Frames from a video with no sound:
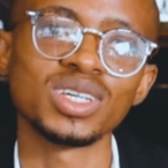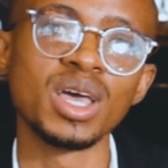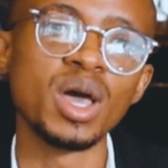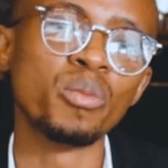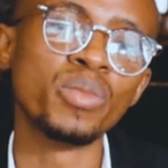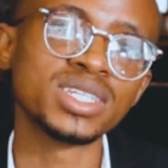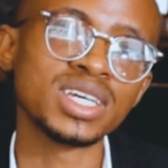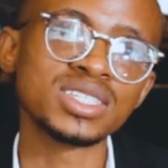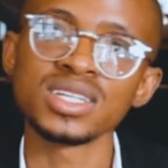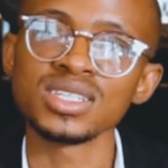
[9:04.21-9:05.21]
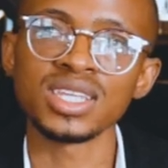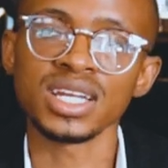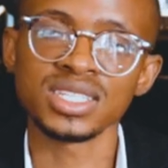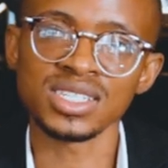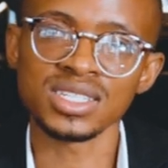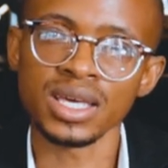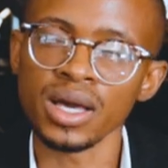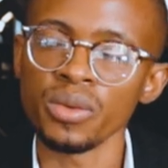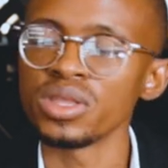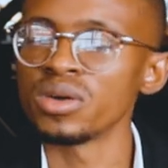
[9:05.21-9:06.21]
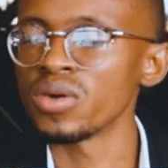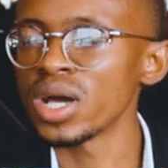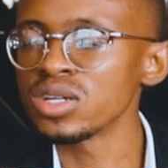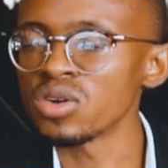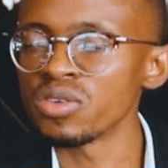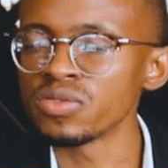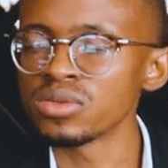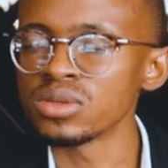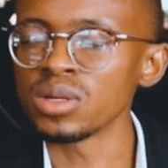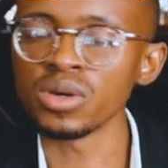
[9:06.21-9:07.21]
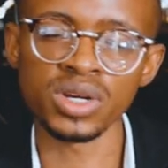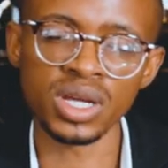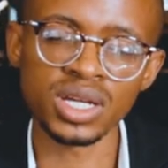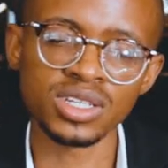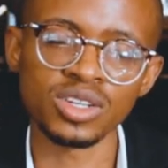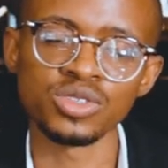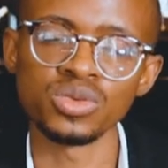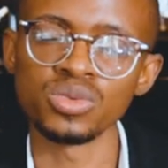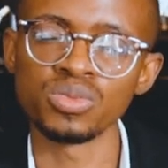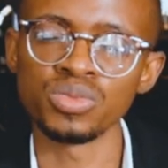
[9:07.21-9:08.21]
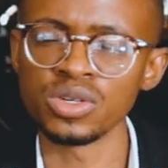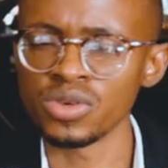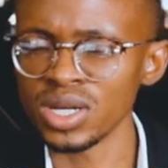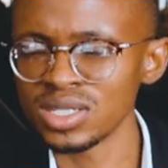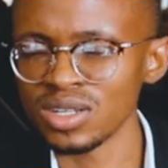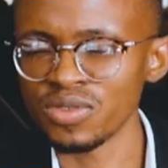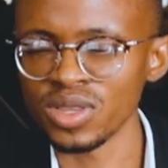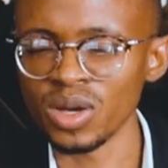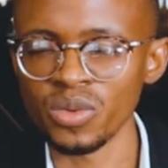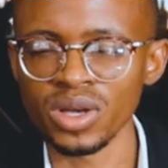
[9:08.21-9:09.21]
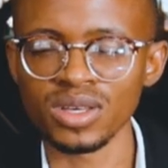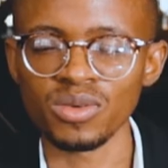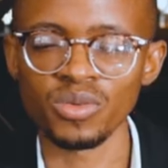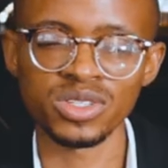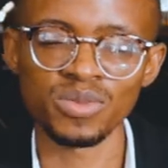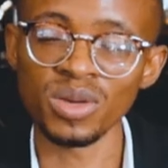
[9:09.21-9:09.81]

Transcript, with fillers: it. But doesn't that doesn't take away the right of the creator to be credited for their work, mm. which hmm.